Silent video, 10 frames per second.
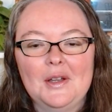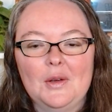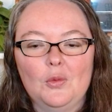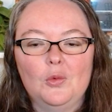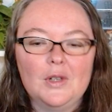
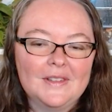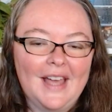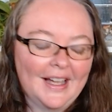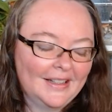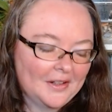would
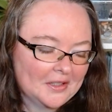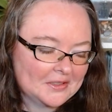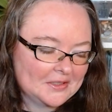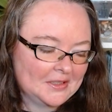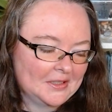that
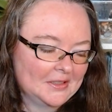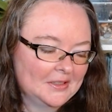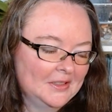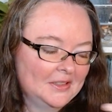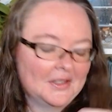character,
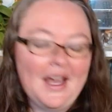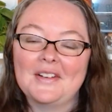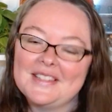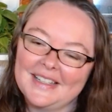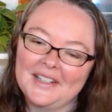how
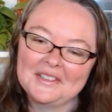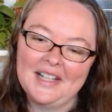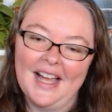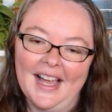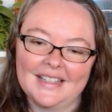does that character
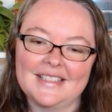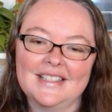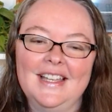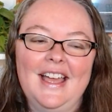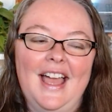act?
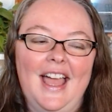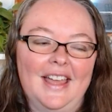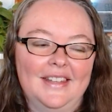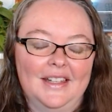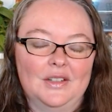
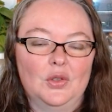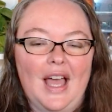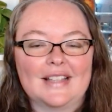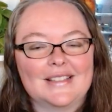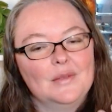And then
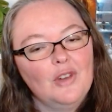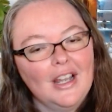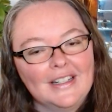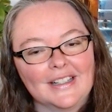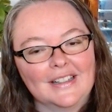as I'm
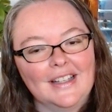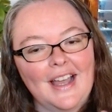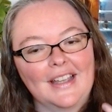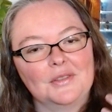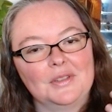writing,
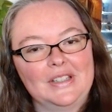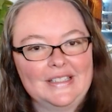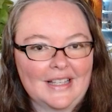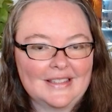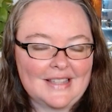I can really
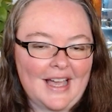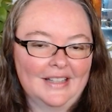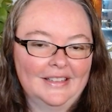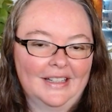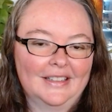test
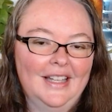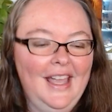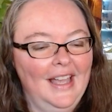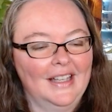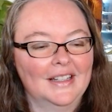that. Like,
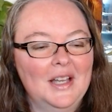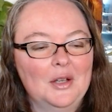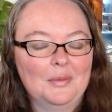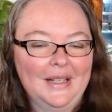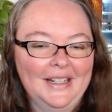hey,
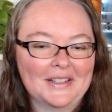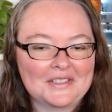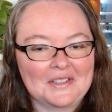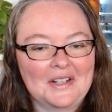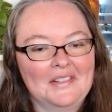my
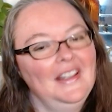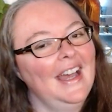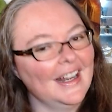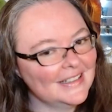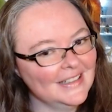character, are they
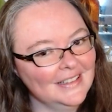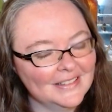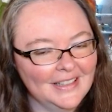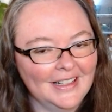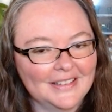acting
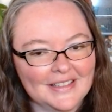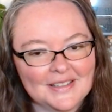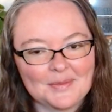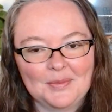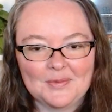like
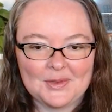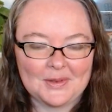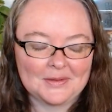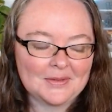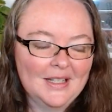this sort
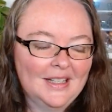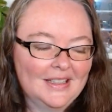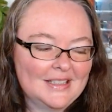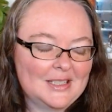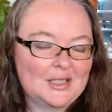of
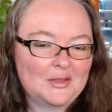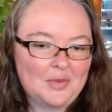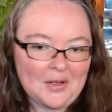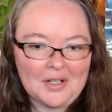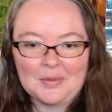
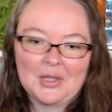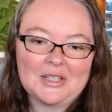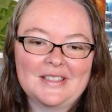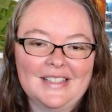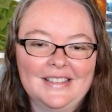spirit
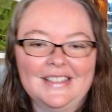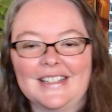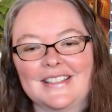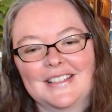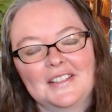person that
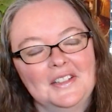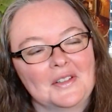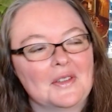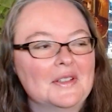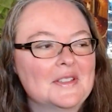is,
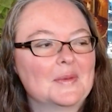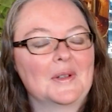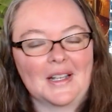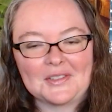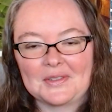the
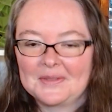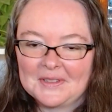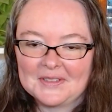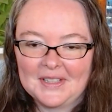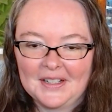inspiration for
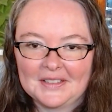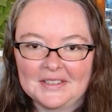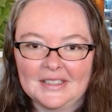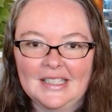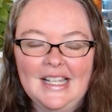this
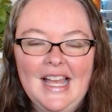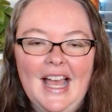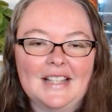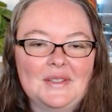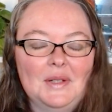character?
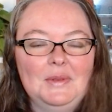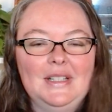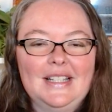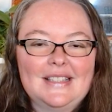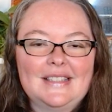And so I
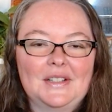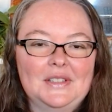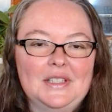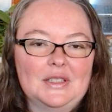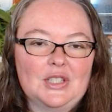wouldn't
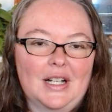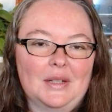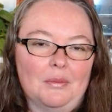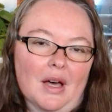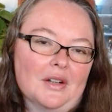necessarily try to
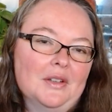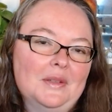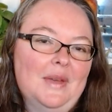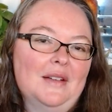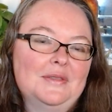model
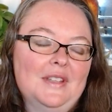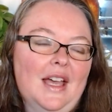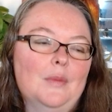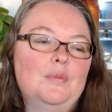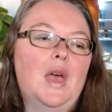them after
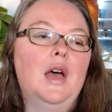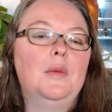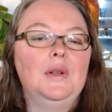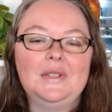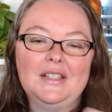that,
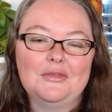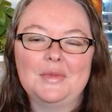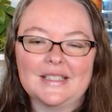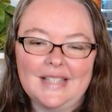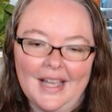but it would give
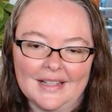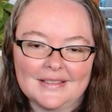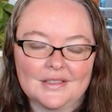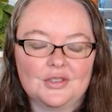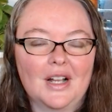me a
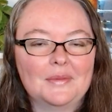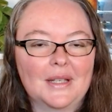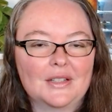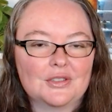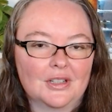test to try to
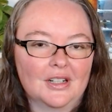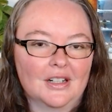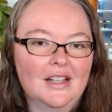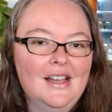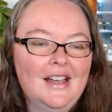make sure
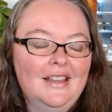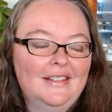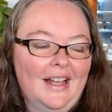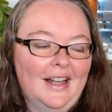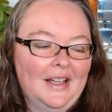
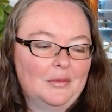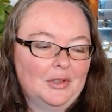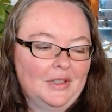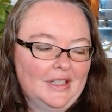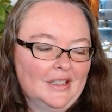that I am
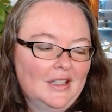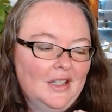really